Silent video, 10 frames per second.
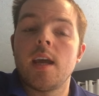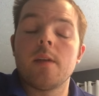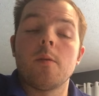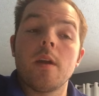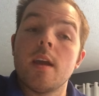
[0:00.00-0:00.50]

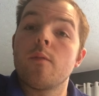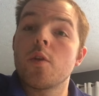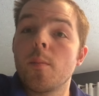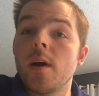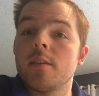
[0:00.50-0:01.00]
And if
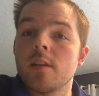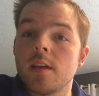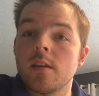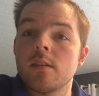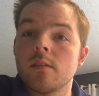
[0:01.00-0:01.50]
you're
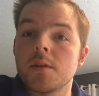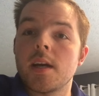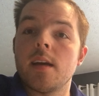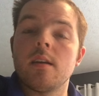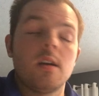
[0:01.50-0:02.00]
bundling,
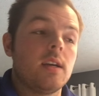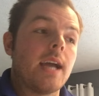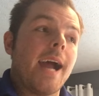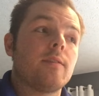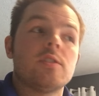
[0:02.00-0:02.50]
okay,
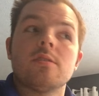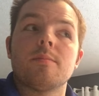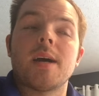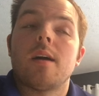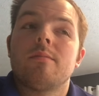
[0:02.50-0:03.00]
average is
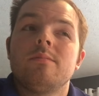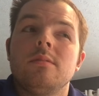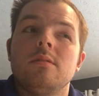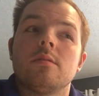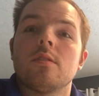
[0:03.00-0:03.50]
about
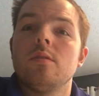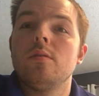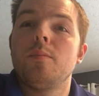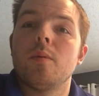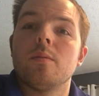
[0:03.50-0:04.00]
2
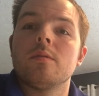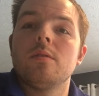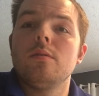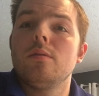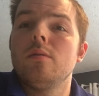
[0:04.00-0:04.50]

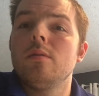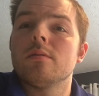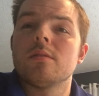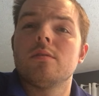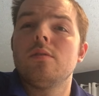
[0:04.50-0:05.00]

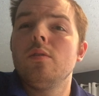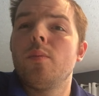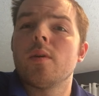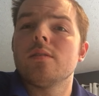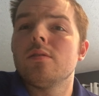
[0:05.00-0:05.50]
to
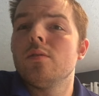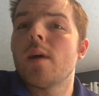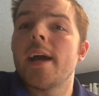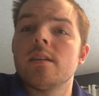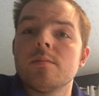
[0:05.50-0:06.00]
2.2
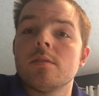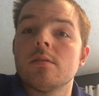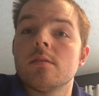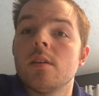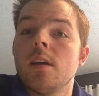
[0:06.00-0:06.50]

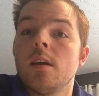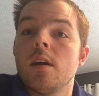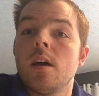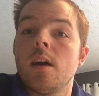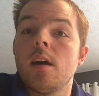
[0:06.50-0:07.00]
items
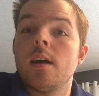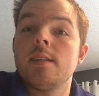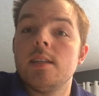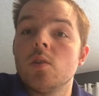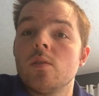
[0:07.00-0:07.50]
a
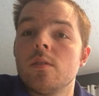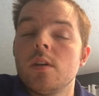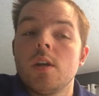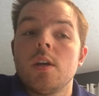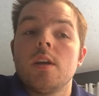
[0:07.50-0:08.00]
deal.
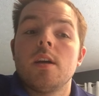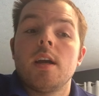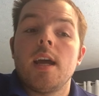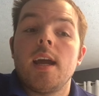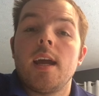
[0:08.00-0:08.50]

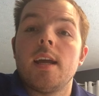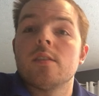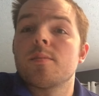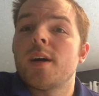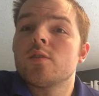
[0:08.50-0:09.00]
And
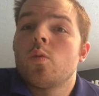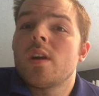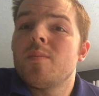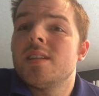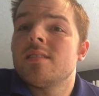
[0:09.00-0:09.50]
there's about
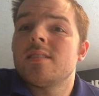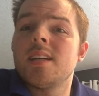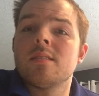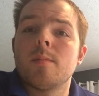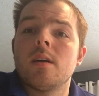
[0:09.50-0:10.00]
20 business
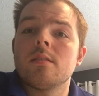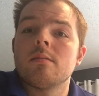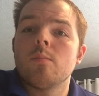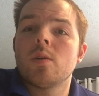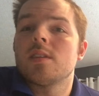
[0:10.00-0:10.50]
days a month.
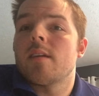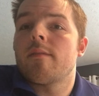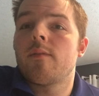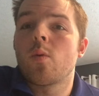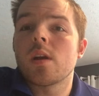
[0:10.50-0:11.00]
What's
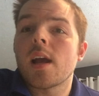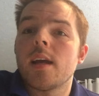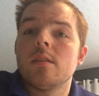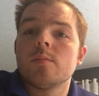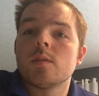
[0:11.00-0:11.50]
that? 40
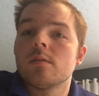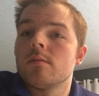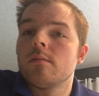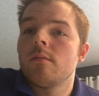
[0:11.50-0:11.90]
items?